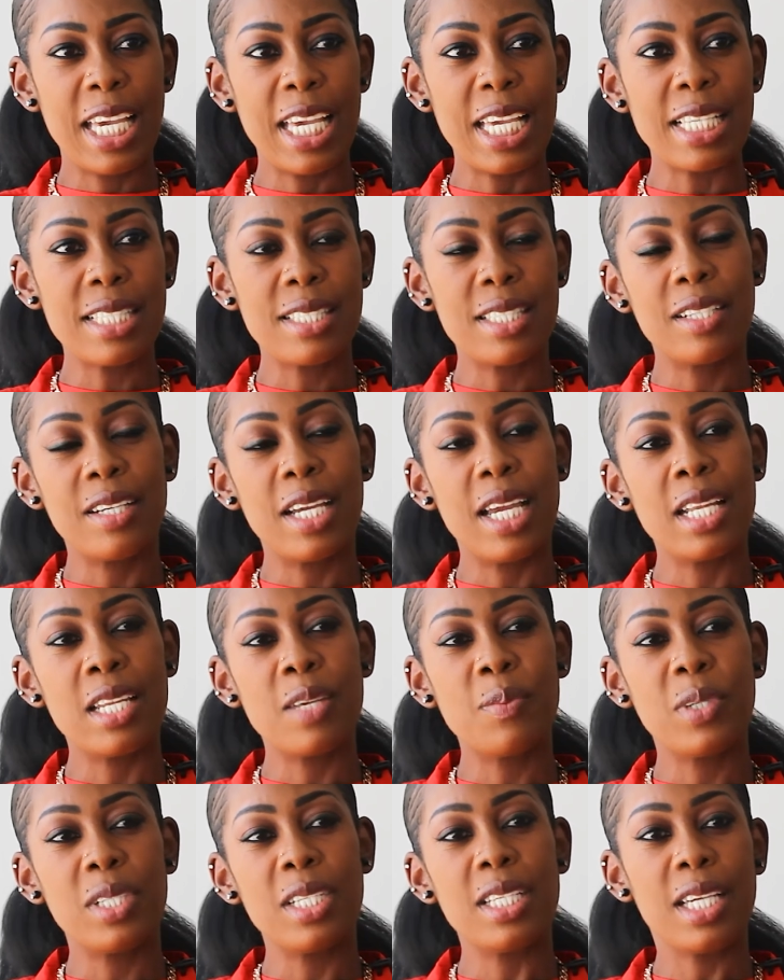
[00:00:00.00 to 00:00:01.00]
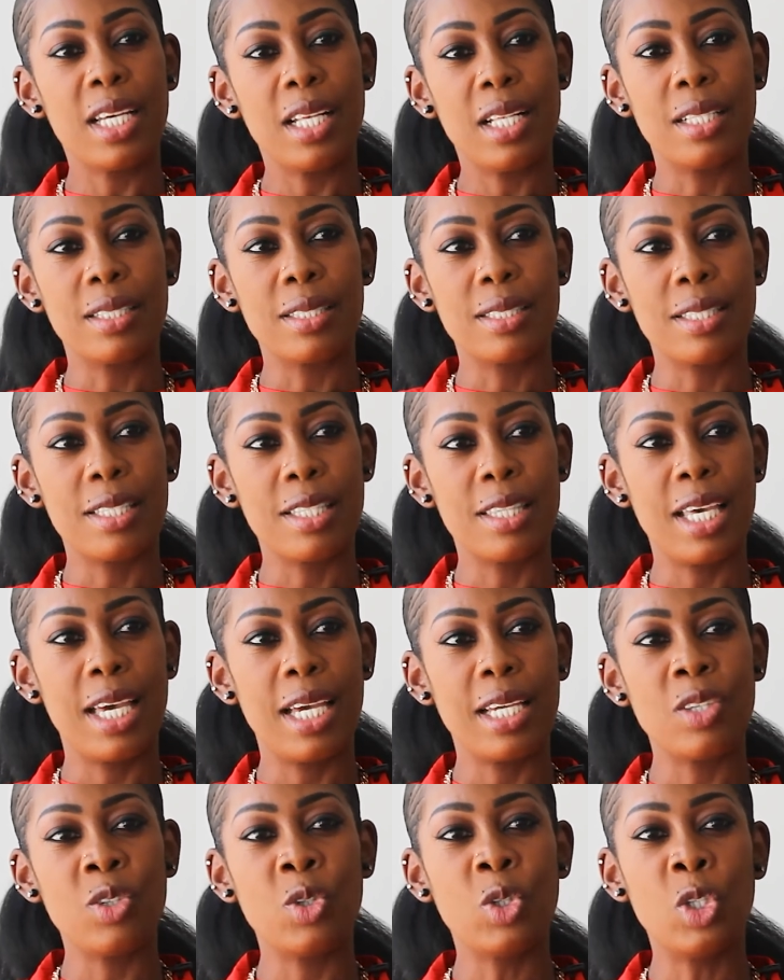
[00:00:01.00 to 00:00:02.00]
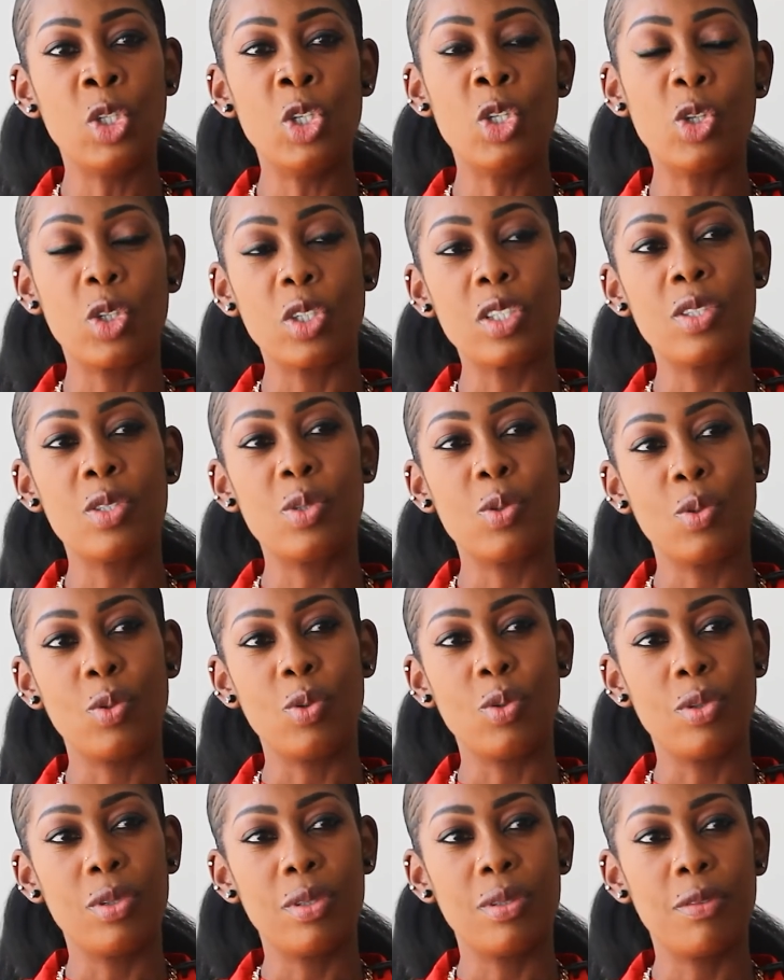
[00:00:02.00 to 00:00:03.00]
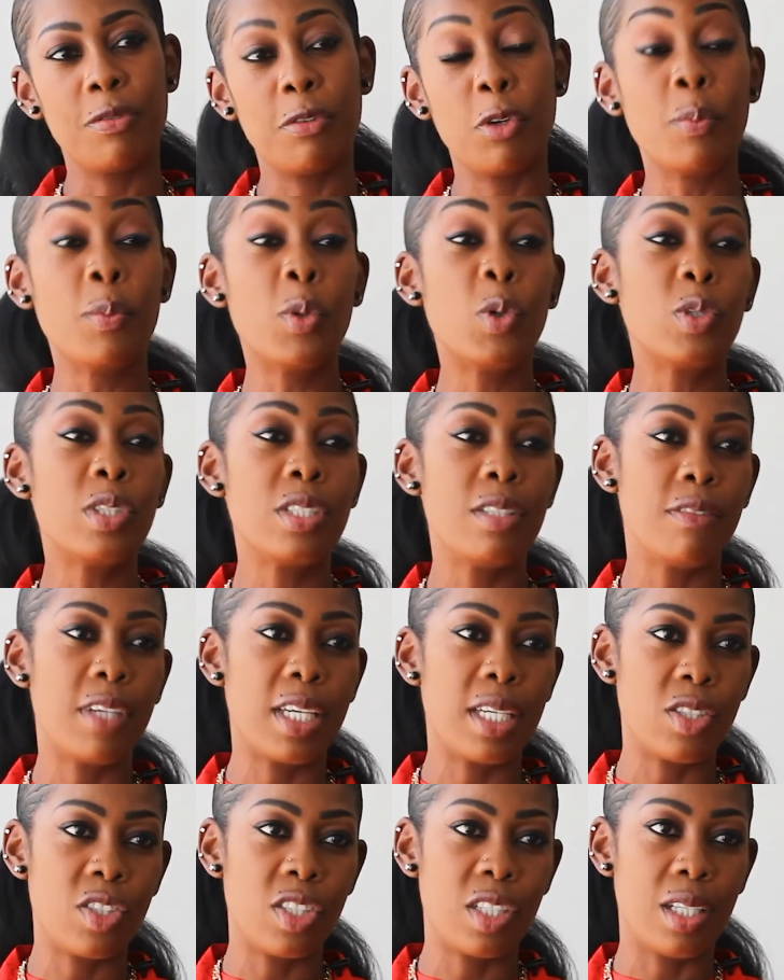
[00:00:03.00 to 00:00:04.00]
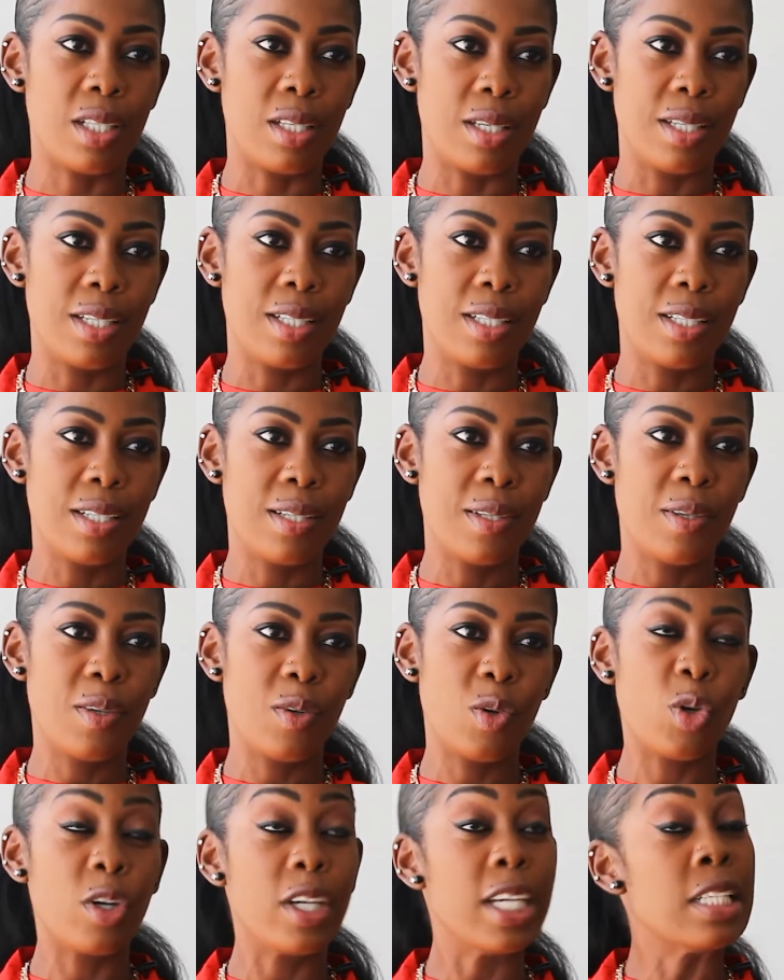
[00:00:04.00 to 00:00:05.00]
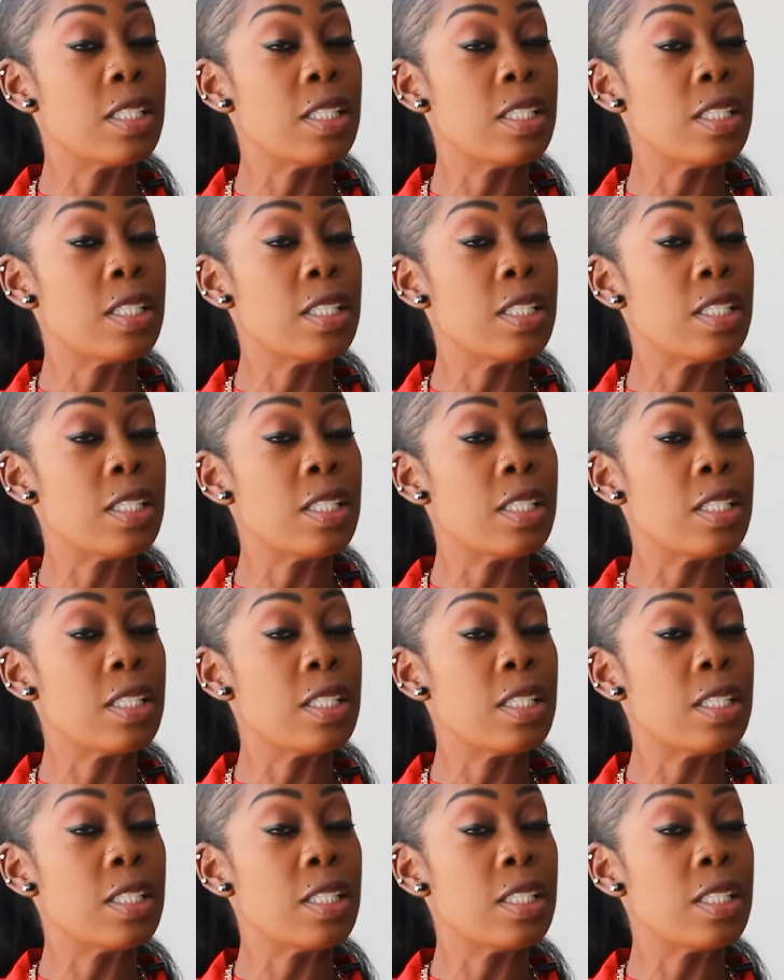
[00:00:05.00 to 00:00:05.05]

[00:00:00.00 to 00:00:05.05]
Is there anybody else that you look to for motivation or